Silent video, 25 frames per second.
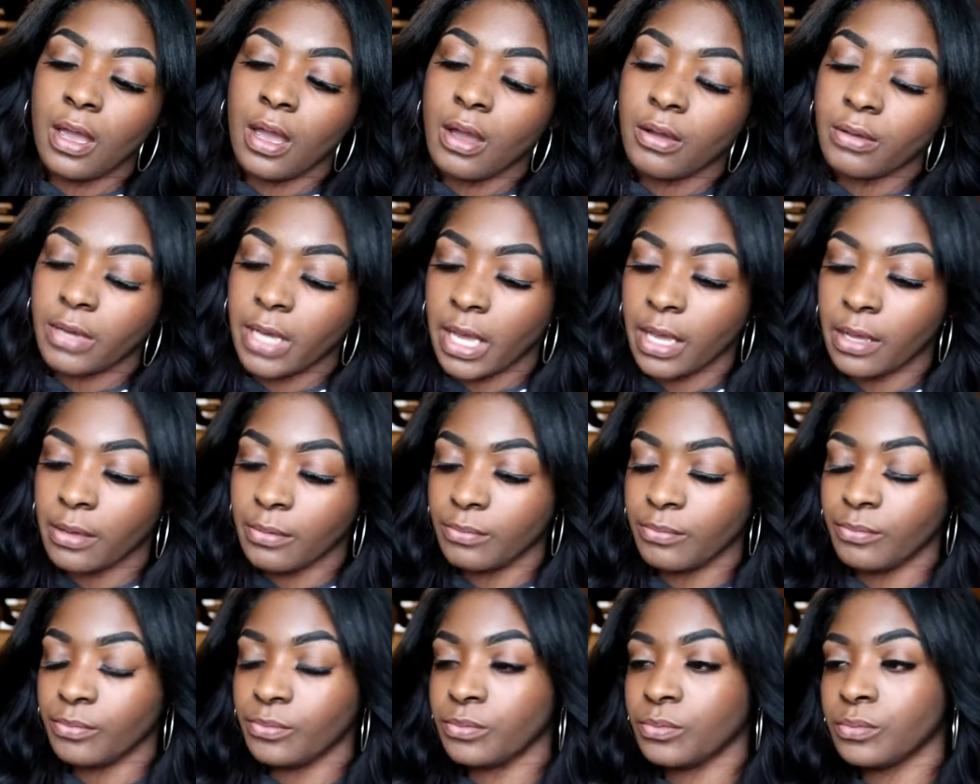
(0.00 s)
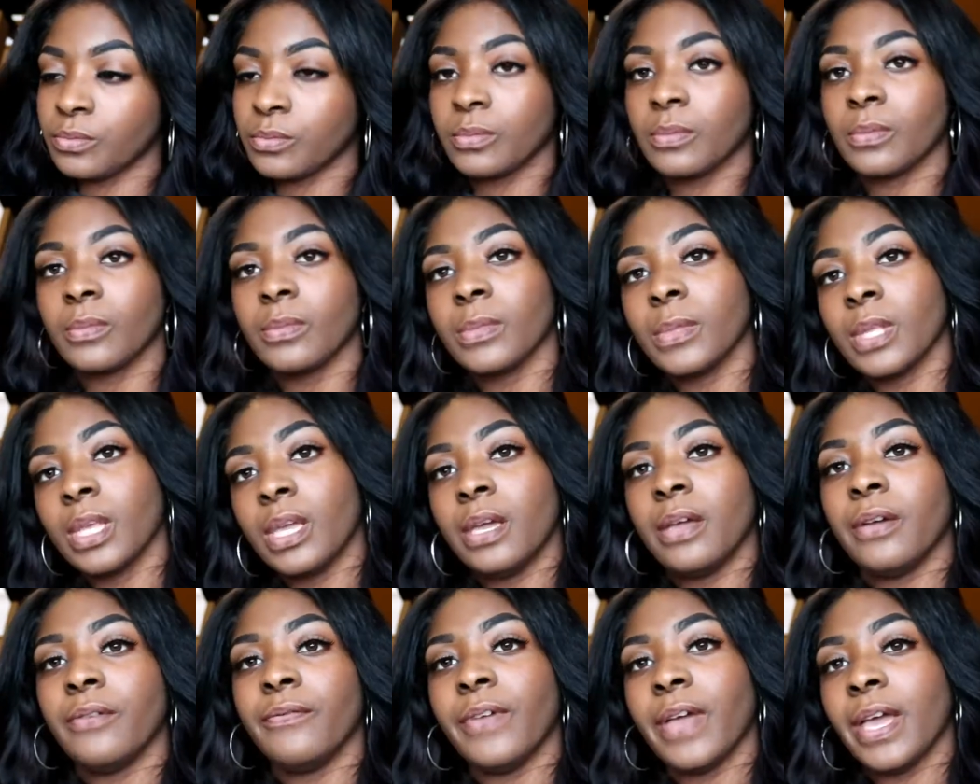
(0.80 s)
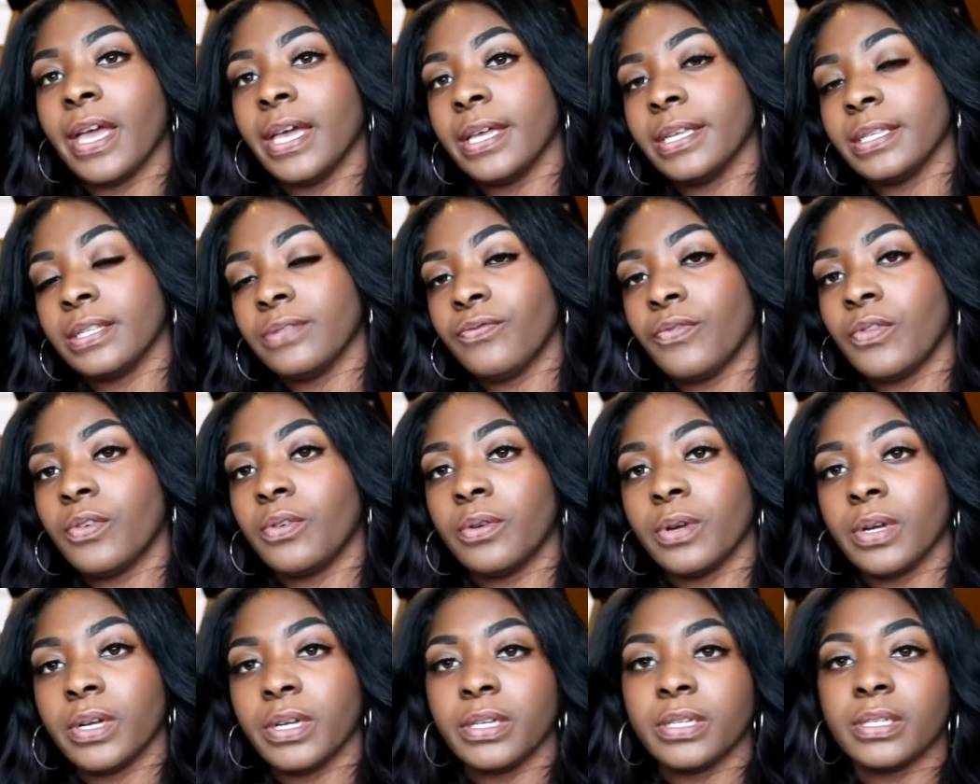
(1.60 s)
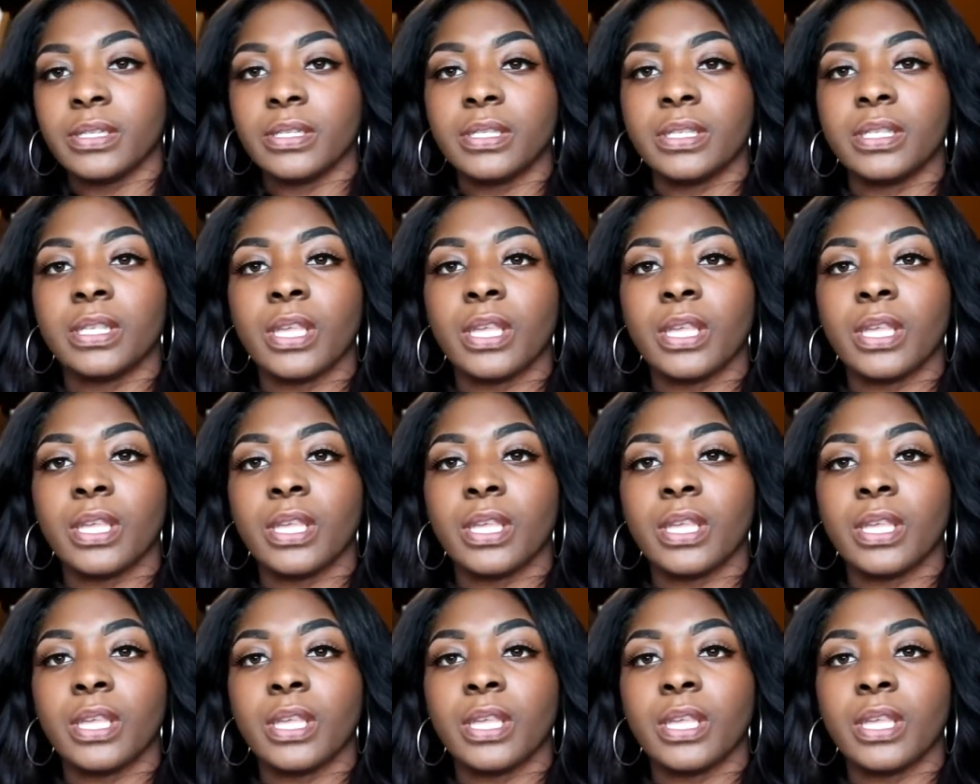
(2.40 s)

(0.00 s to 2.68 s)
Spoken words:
Okay, fast forward.